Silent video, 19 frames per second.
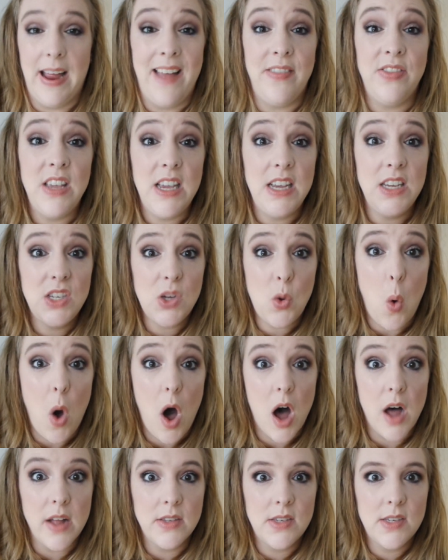And these
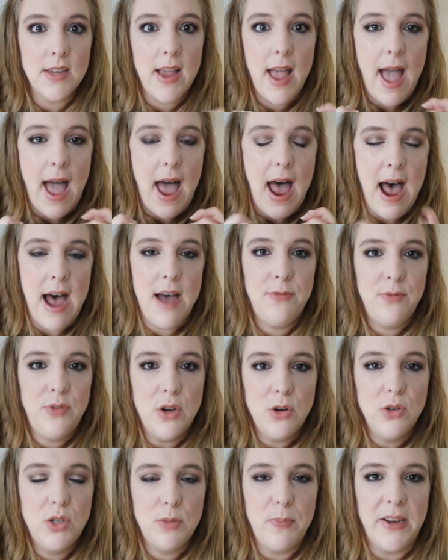quads have
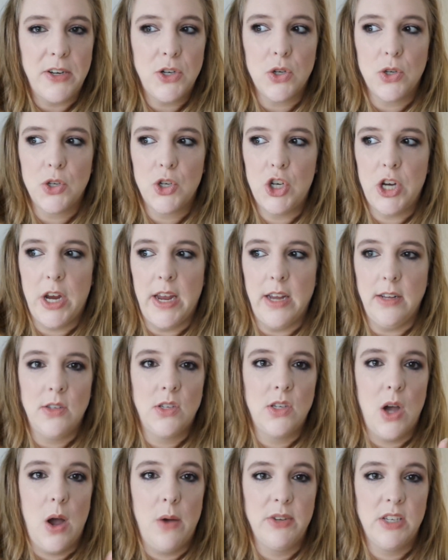those special
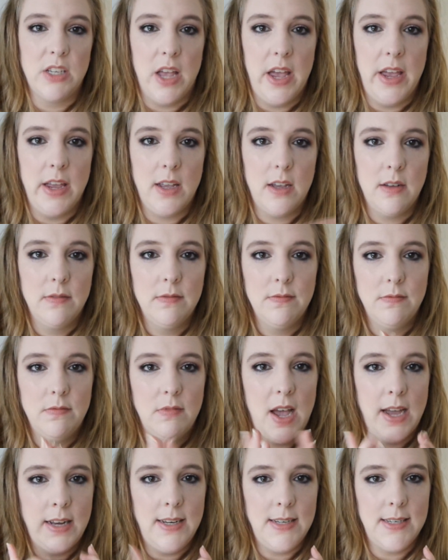shades, so I was like,
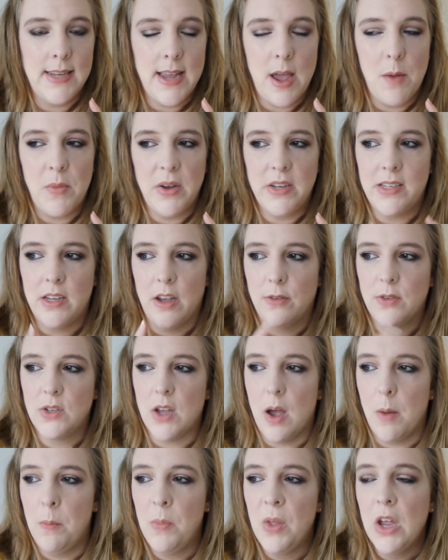I need to get myself
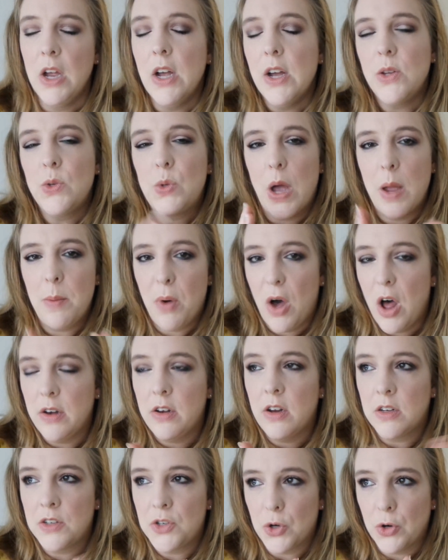some. So I
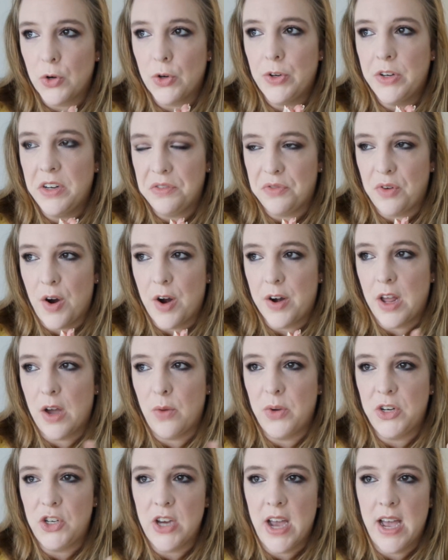bought Nocturnal
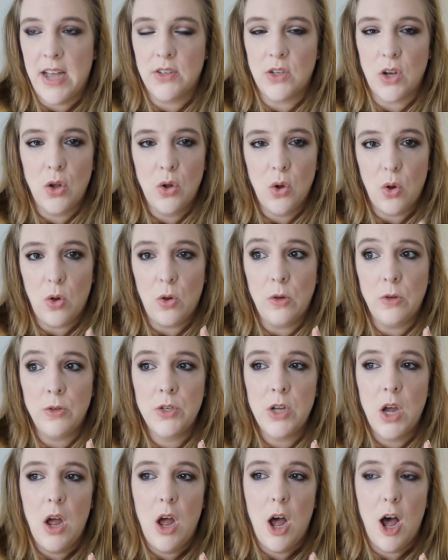Nirvana, which has a
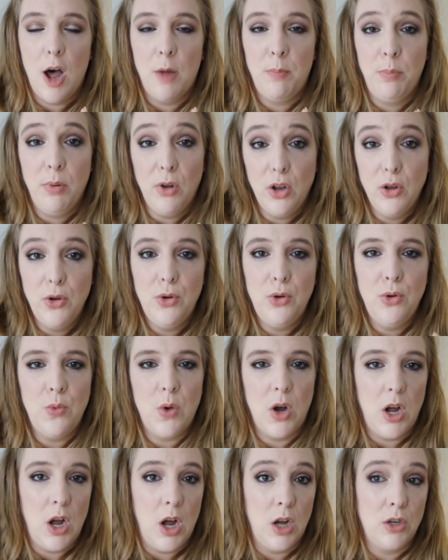gold, a
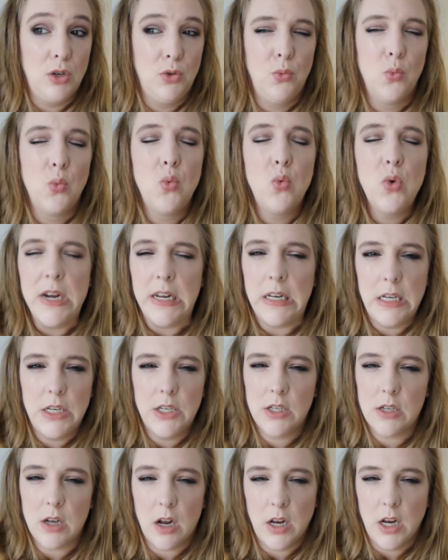blue, a really
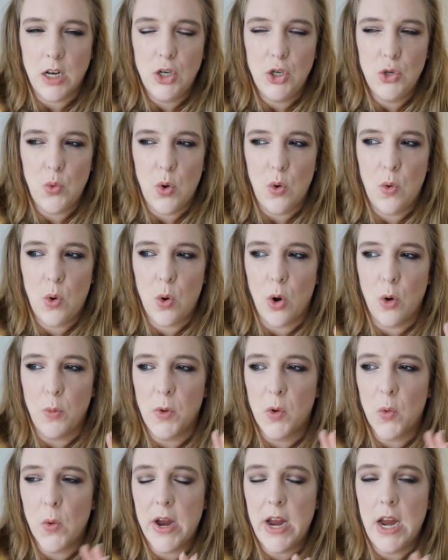stunning
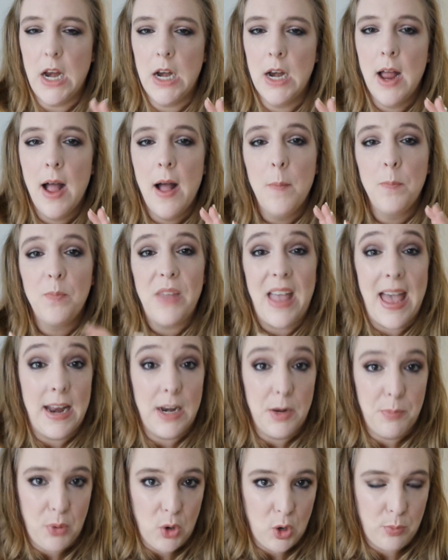duochrome green,
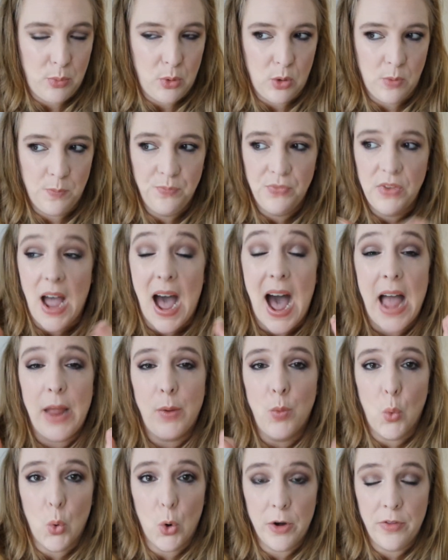and a purple.
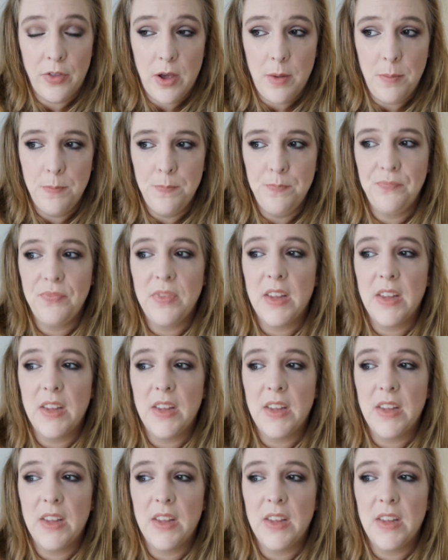I wore them.